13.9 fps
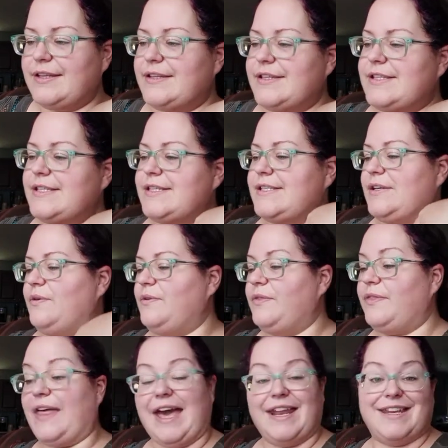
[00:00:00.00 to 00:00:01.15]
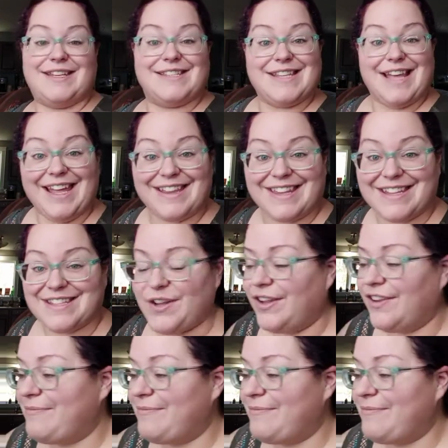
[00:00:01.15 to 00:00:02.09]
So that is that. That's all of my